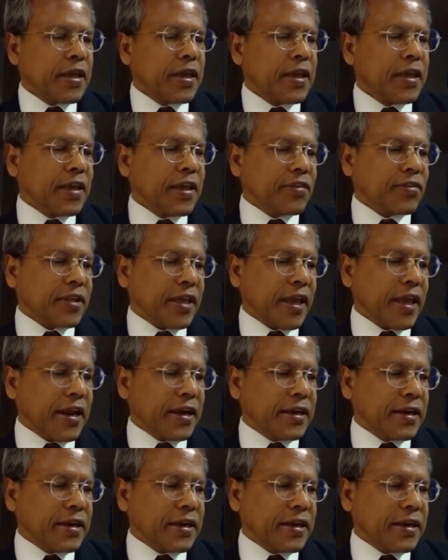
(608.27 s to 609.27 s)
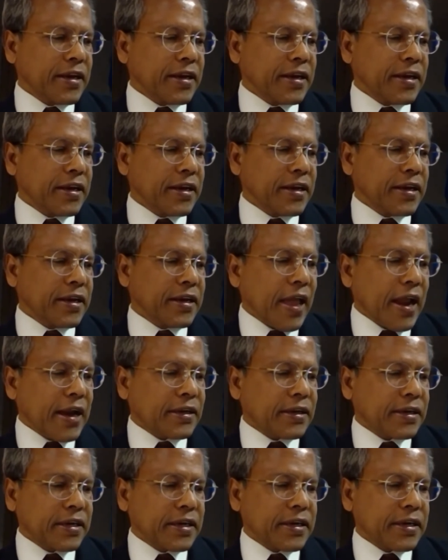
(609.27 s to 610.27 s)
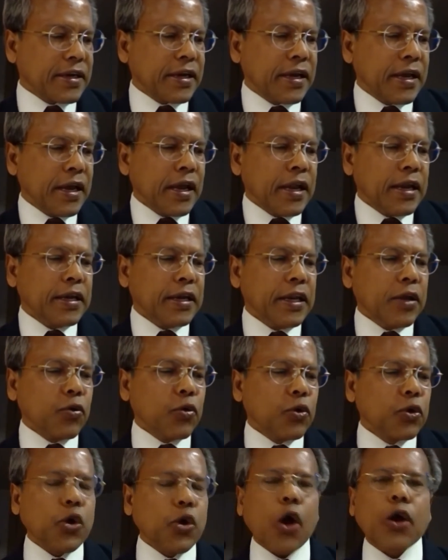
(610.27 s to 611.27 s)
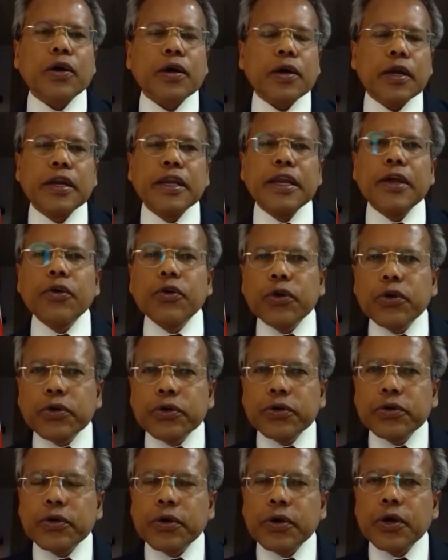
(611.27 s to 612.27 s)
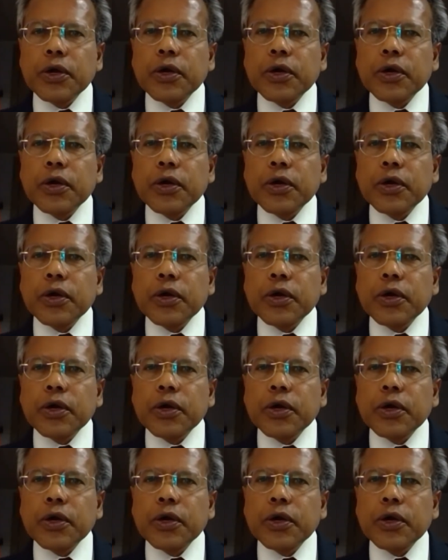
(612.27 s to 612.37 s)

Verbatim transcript: He said uh, that uh, new, doc, new